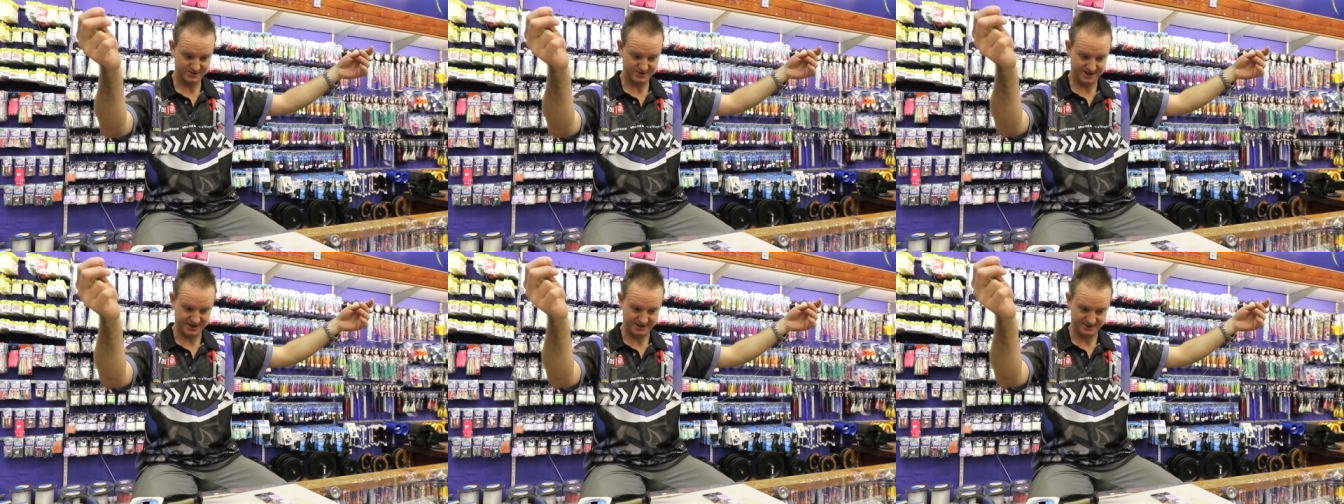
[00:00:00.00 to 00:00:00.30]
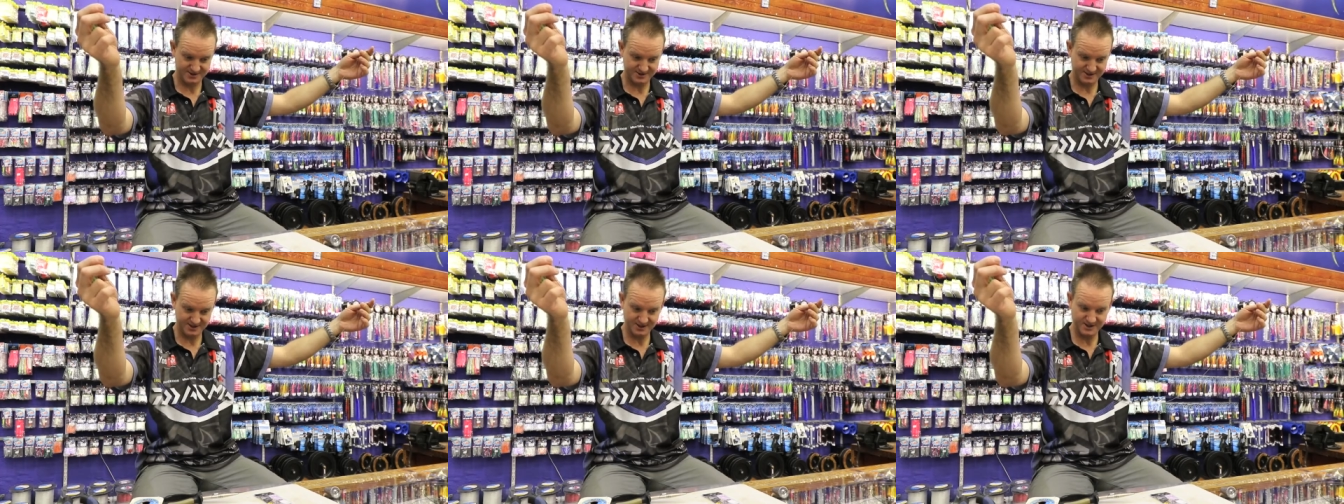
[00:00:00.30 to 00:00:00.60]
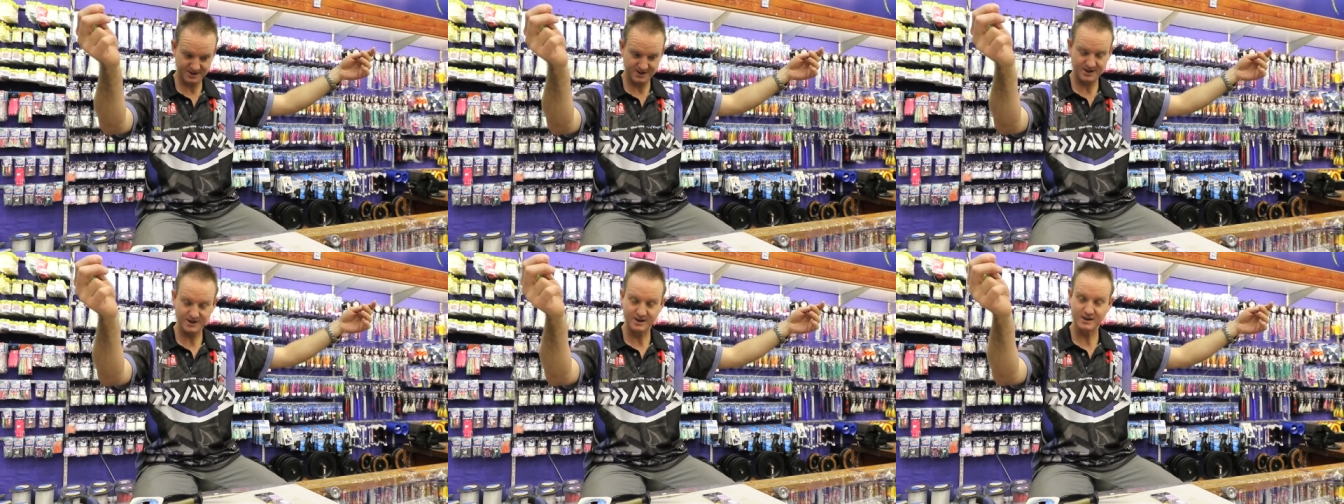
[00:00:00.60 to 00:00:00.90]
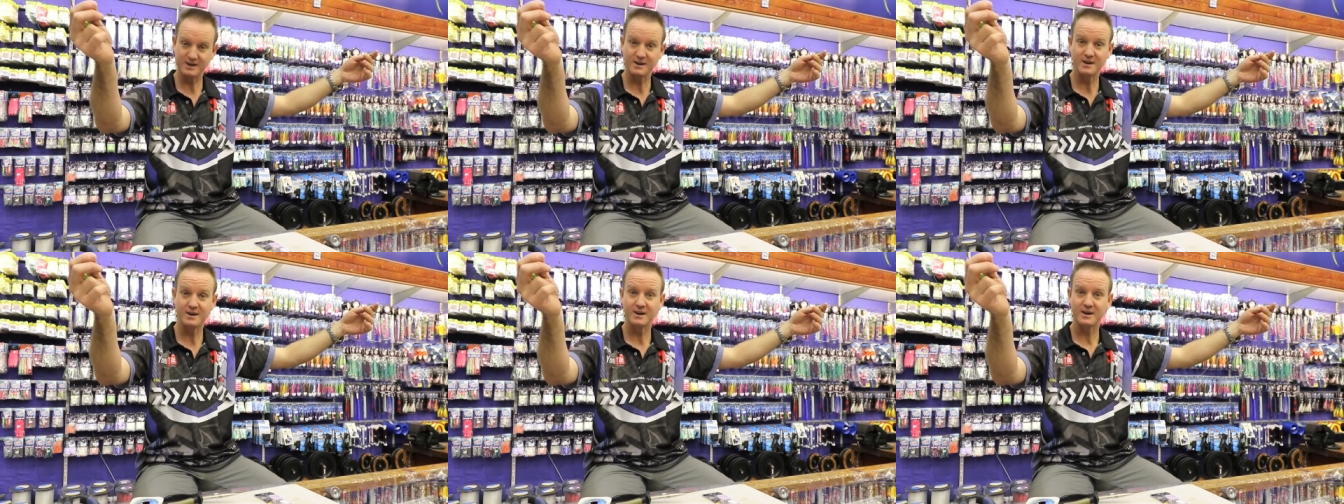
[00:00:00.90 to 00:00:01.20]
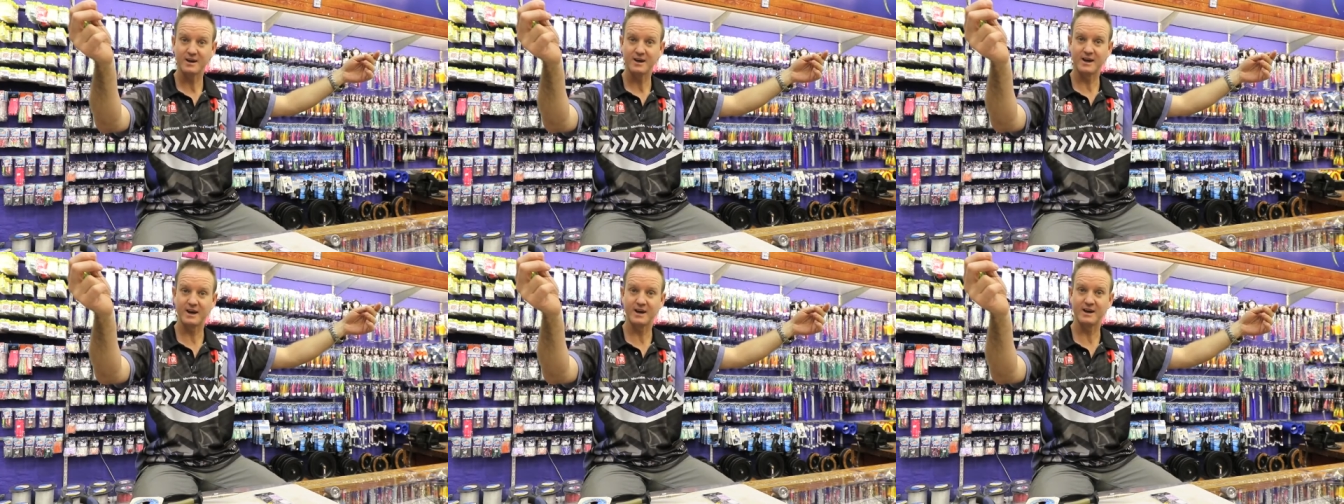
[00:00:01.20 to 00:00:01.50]
our sinker
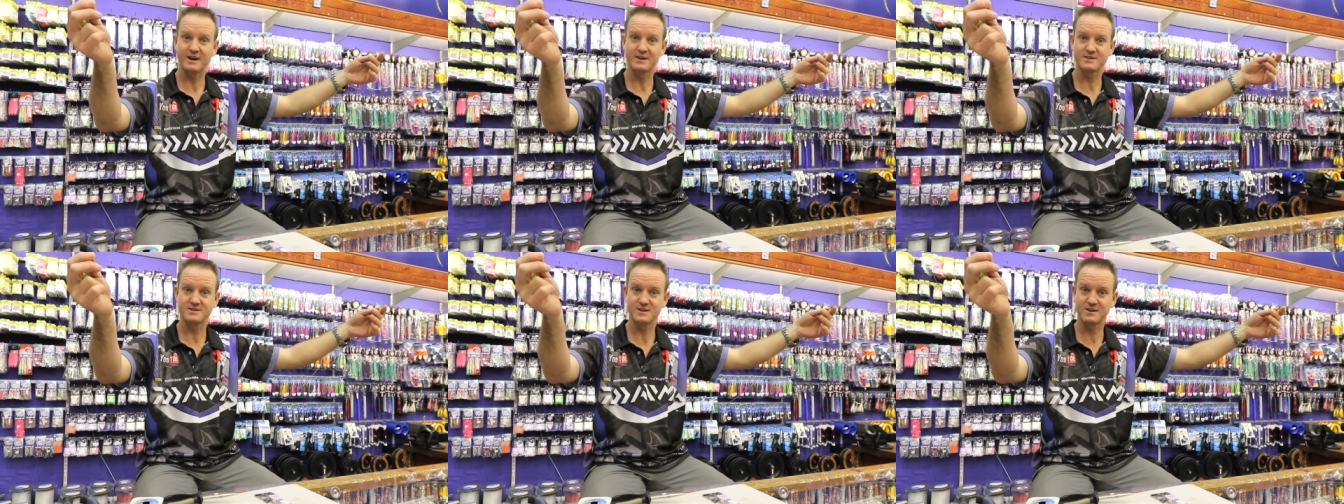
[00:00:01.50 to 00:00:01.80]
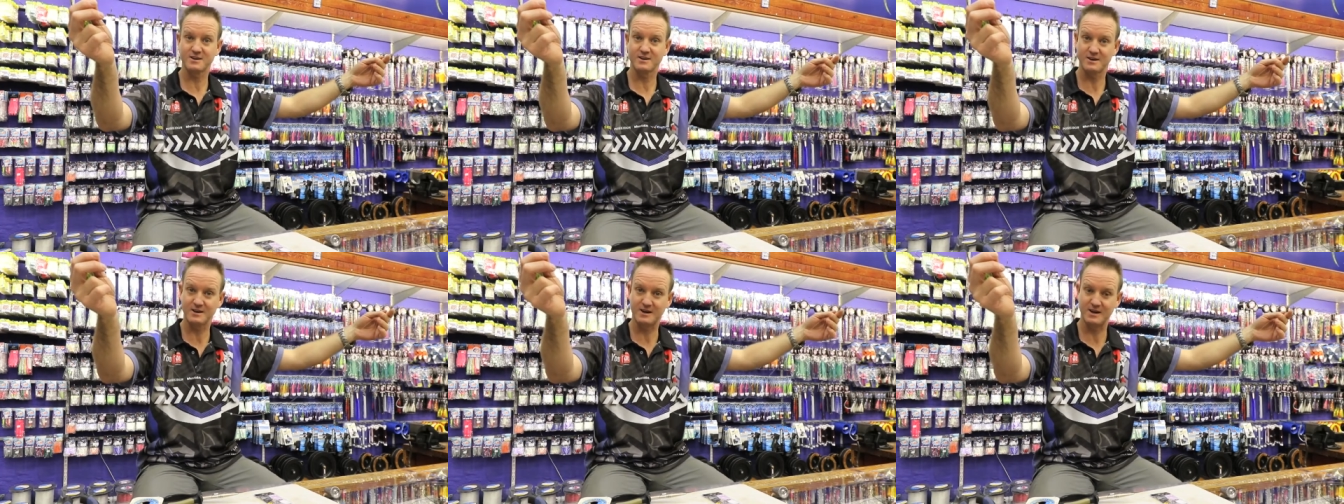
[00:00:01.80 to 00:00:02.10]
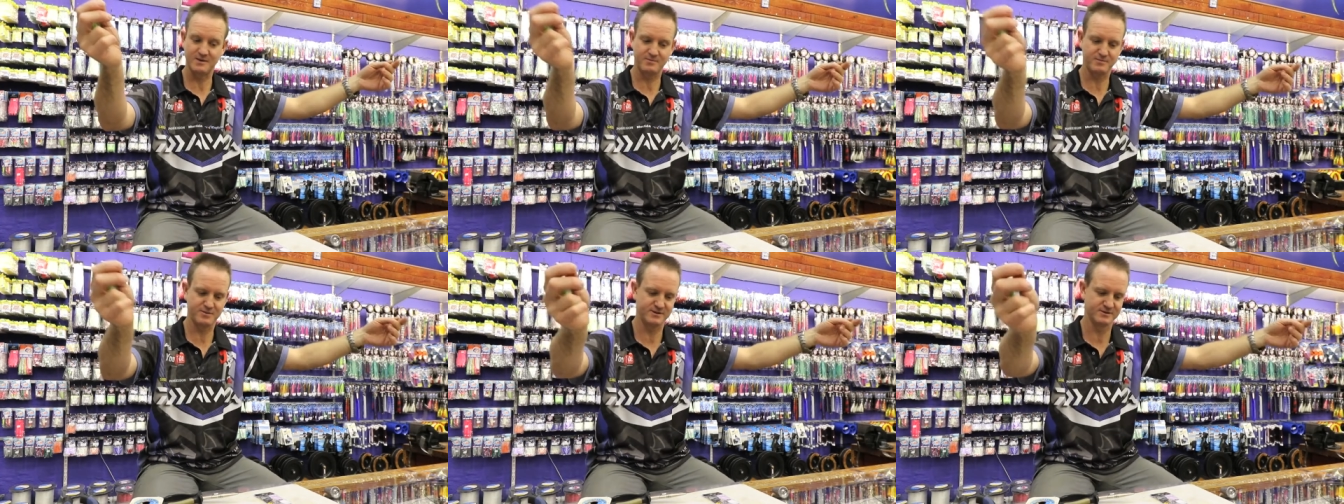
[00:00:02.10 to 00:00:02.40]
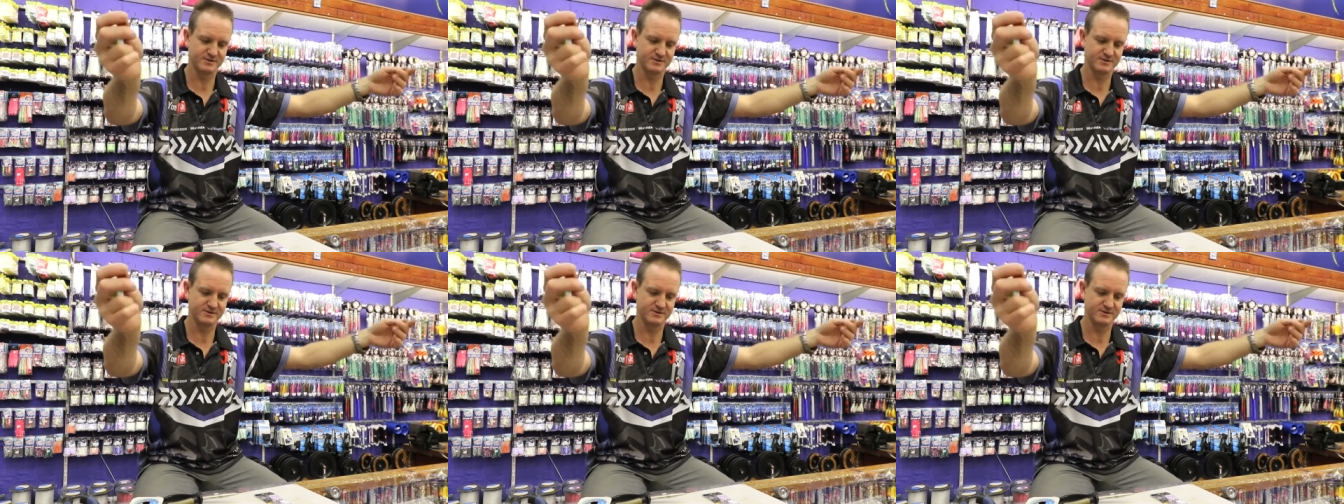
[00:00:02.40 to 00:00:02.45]
and our sinker clip.